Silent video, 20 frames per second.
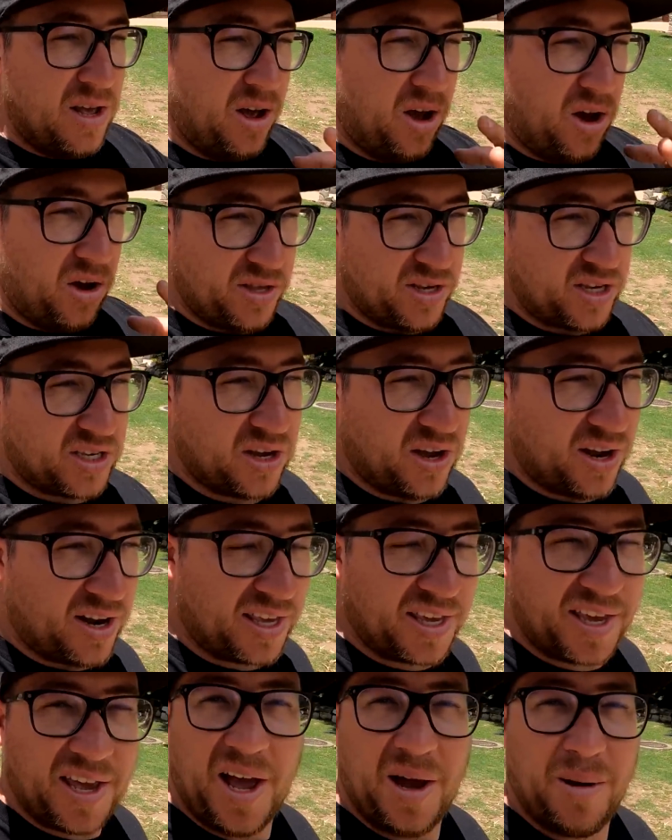on the side of
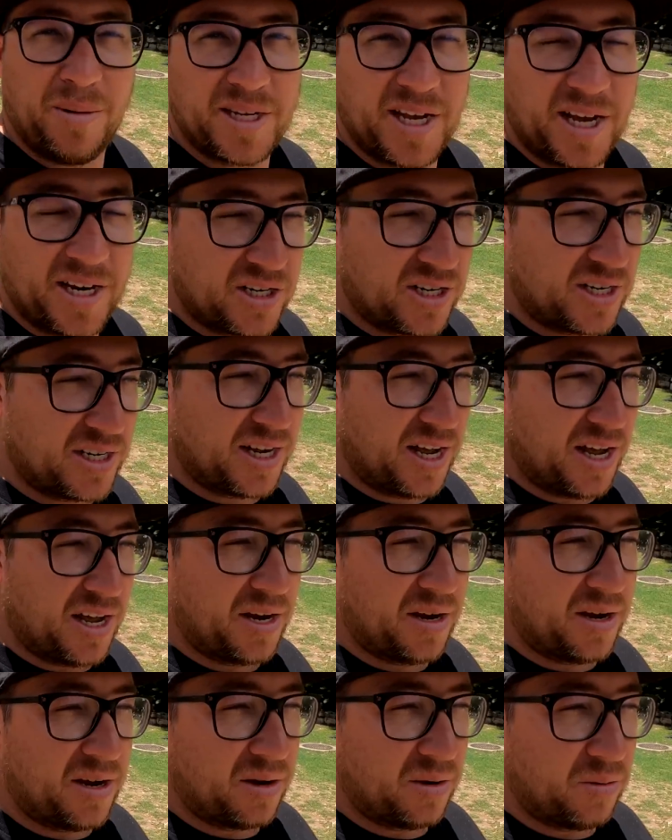the car was actually
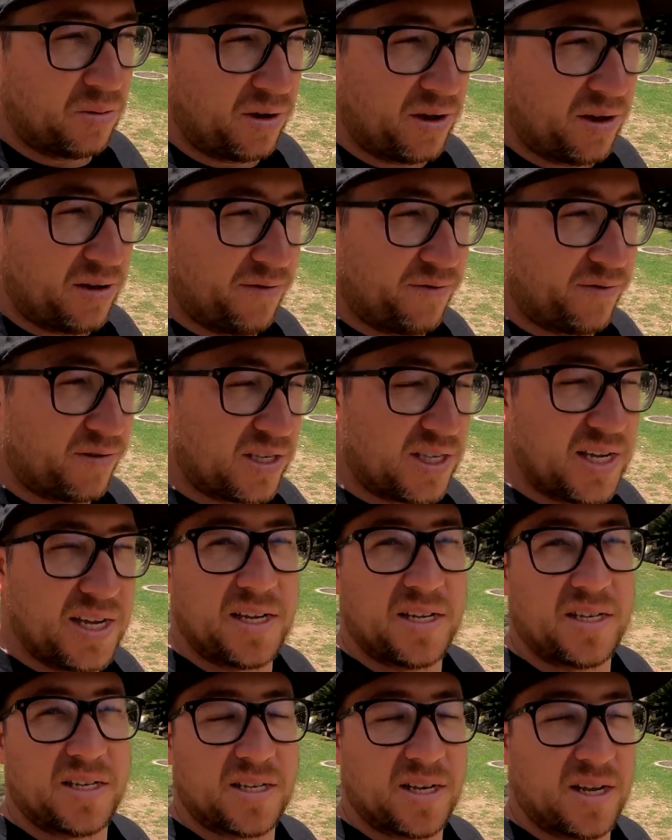done with
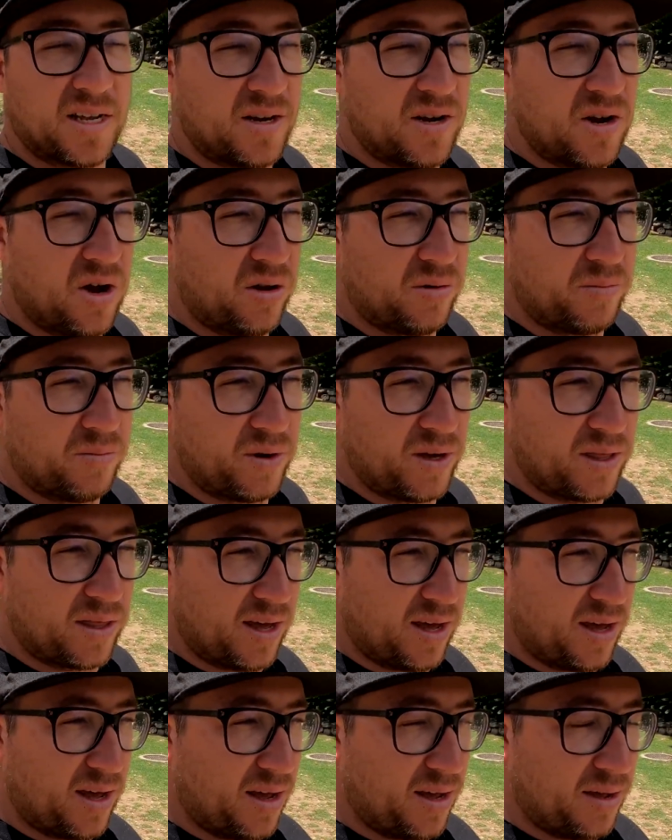stickers, not with
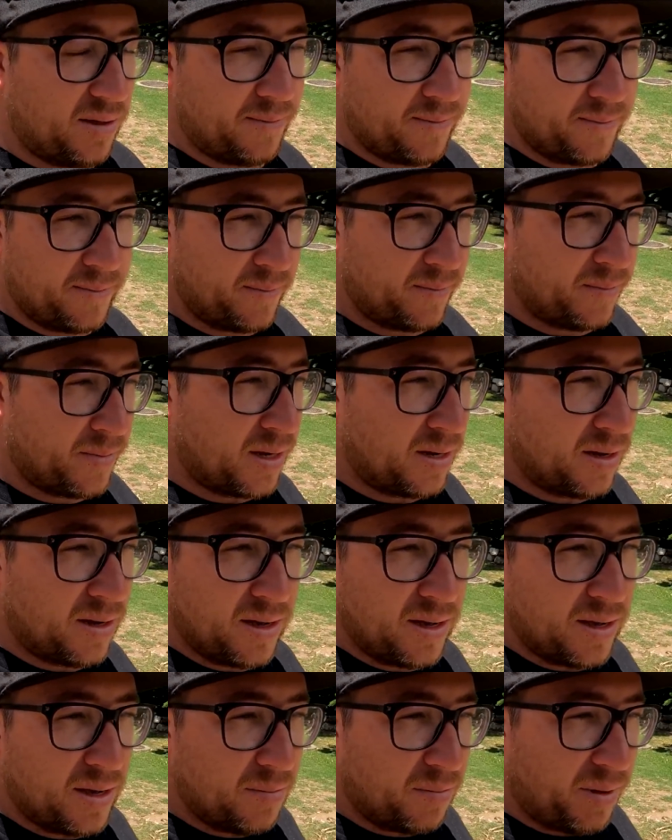
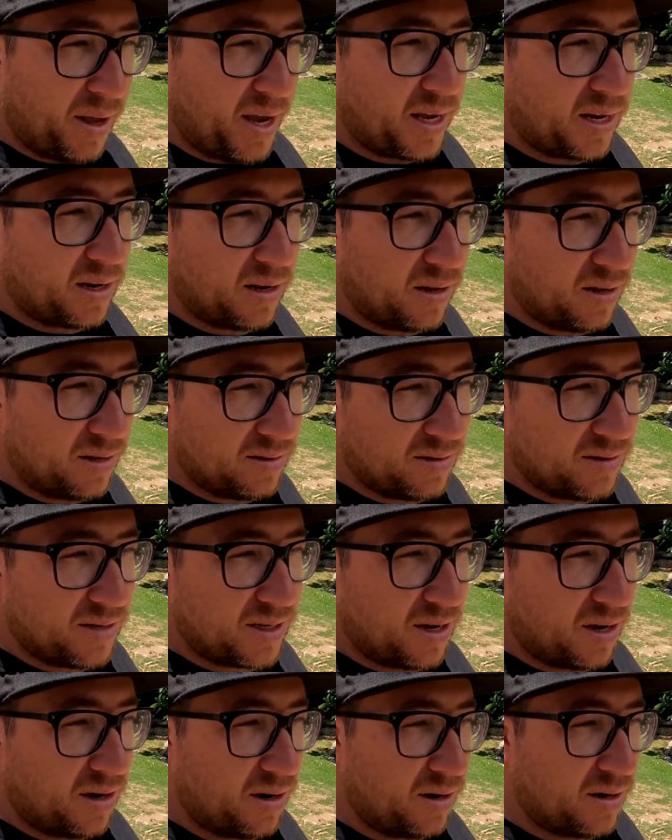paint.
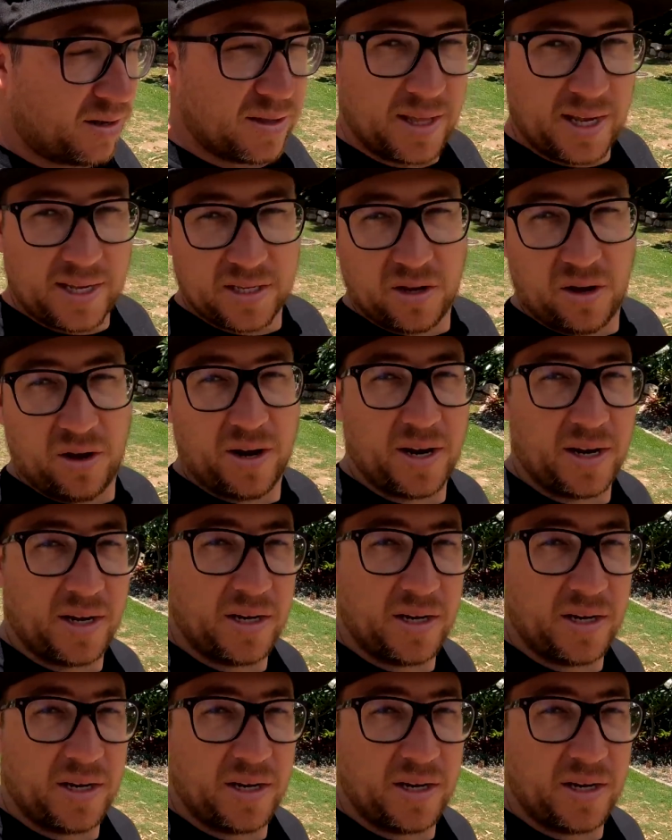So that's kind of